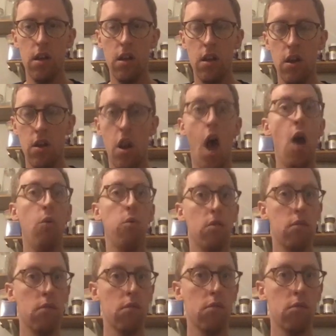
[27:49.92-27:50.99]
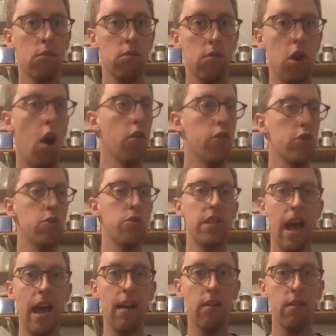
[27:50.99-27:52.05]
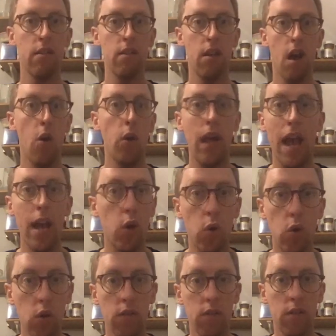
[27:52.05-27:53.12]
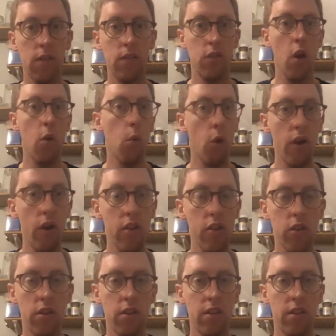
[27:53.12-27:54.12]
No, can't do today. Okay, cool. No worries.